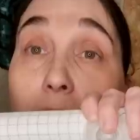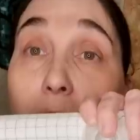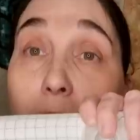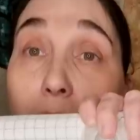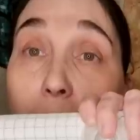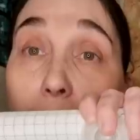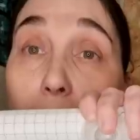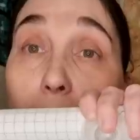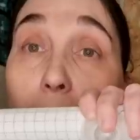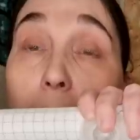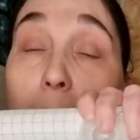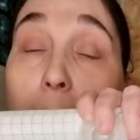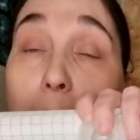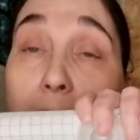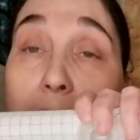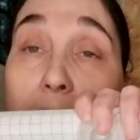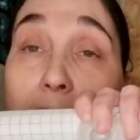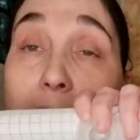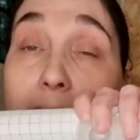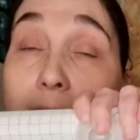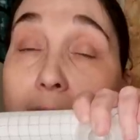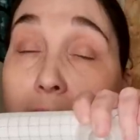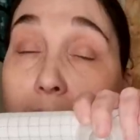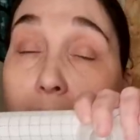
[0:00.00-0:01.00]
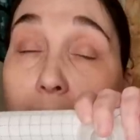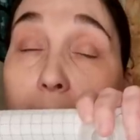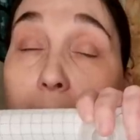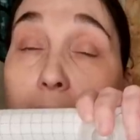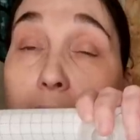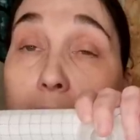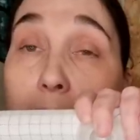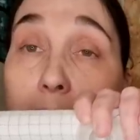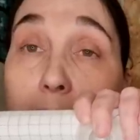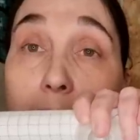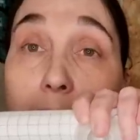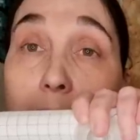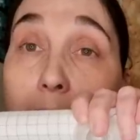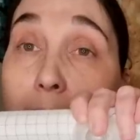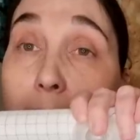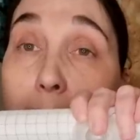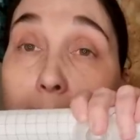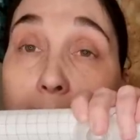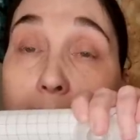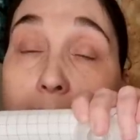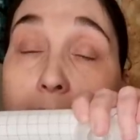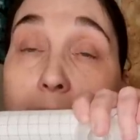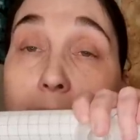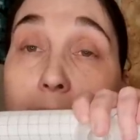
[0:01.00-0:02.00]
so amazing it's really
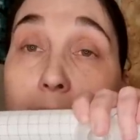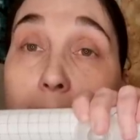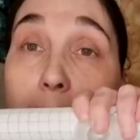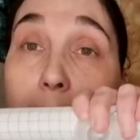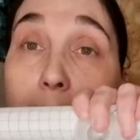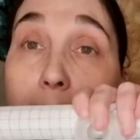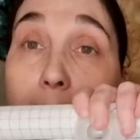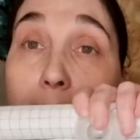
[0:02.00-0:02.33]
amazing